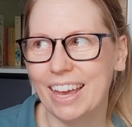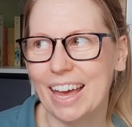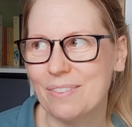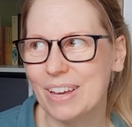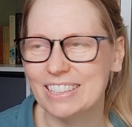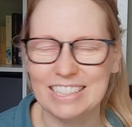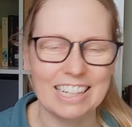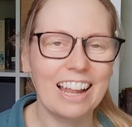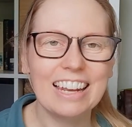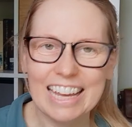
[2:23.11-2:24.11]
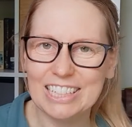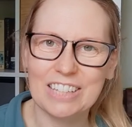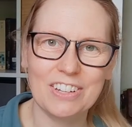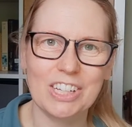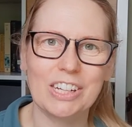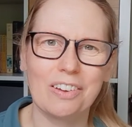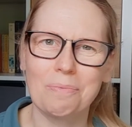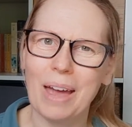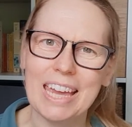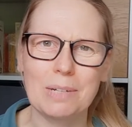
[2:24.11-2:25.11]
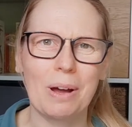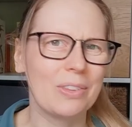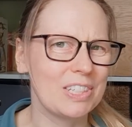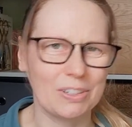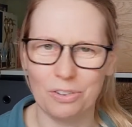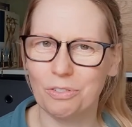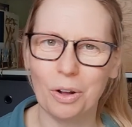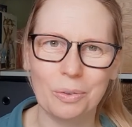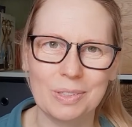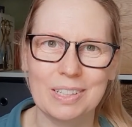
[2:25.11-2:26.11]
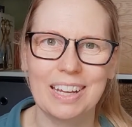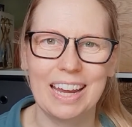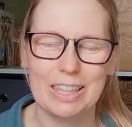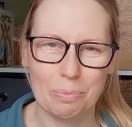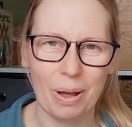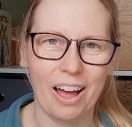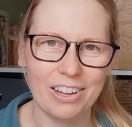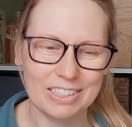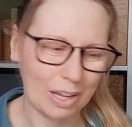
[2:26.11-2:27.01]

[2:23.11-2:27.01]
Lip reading: As I said, I'll link to the videos I've made about these different roles in the past,